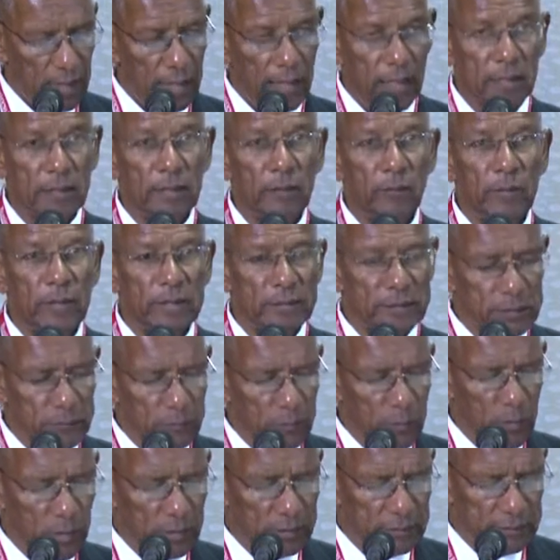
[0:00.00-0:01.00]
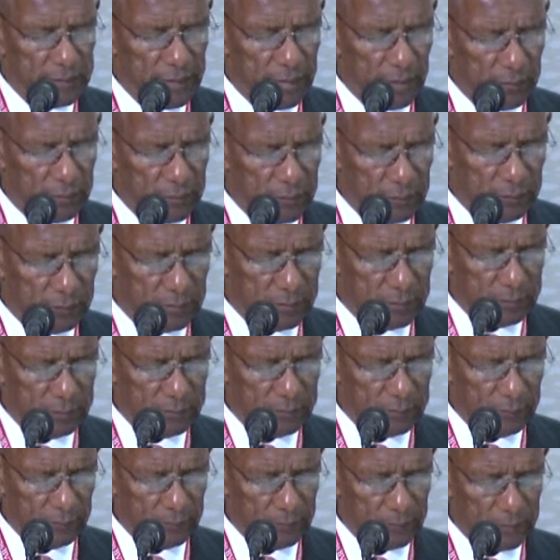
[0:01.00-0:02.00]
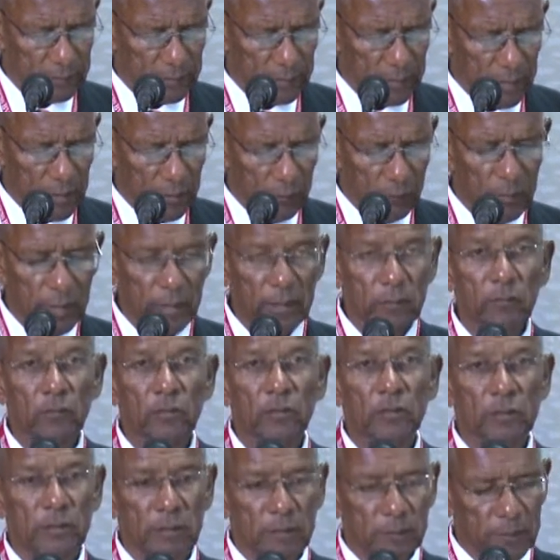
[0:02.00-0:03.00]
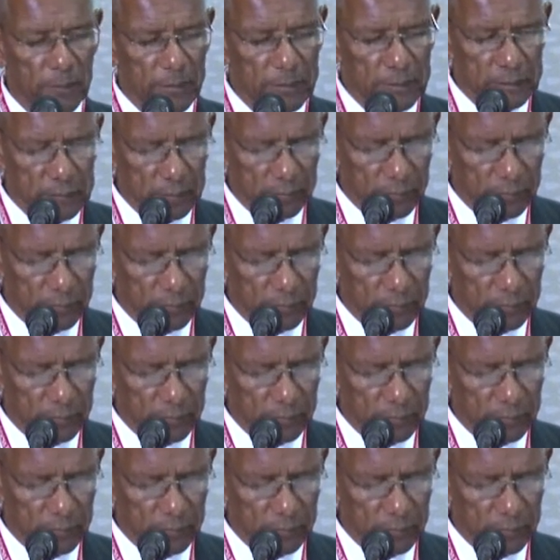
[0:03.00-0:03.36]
Although we are a small territory, we are known to punch